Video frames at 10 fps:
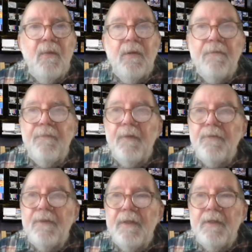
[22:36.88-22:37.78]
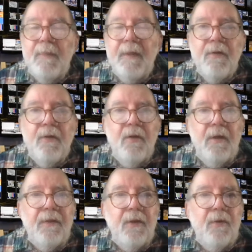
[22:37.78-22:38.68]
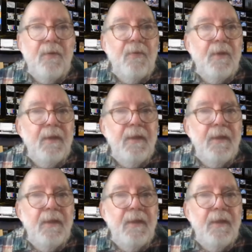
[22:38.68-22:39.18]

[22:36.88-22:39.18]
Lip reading: Well, folks, that's about all I know.